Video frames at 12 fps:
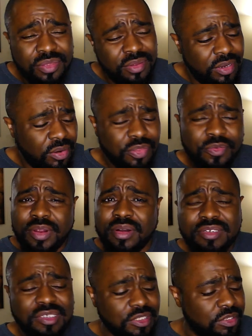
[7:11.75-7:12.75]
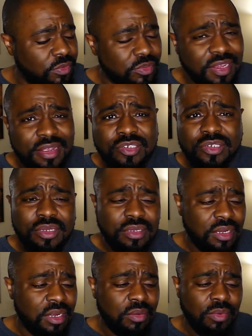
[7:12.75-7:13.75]
you know 360
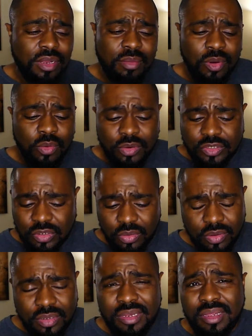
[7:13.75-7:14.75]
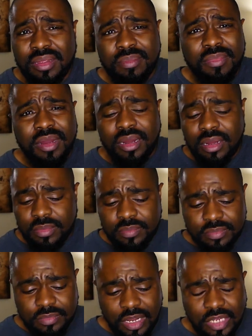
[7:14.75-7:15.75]
rotation uh, one of the motors on the
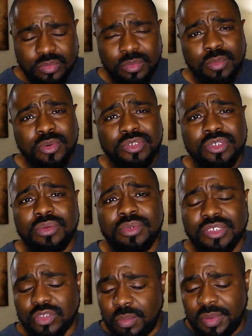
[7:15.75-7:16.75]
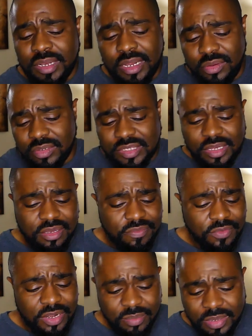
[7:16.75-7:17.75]
um, Osmo Mobile 2 was so big that you could see it in the
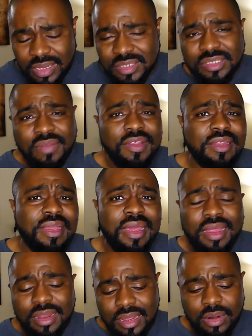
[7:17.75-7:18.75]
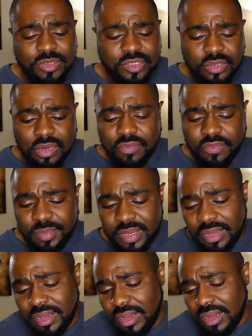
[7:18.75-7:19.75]
frame stuff like that kind of was a turnoff for
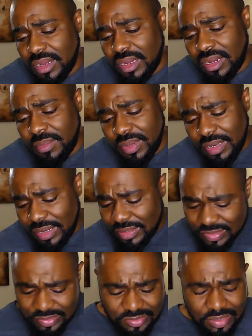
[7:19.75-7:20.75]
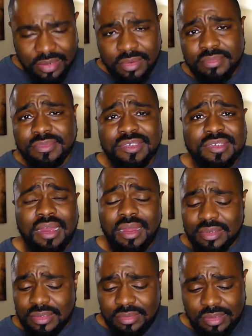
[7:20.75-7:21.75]
me um, and I, since I you know just
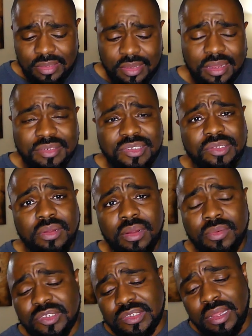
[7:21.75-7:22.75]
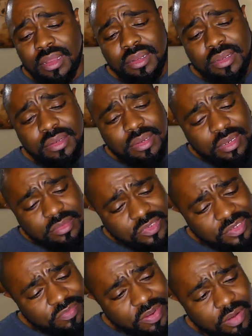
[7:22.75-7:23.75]
got the, the, thing I just thought I would sell it and, and,
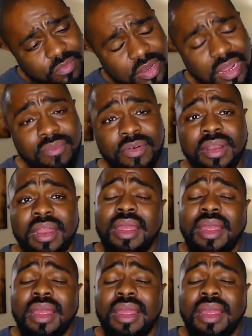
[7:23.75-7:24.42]
see if I can recover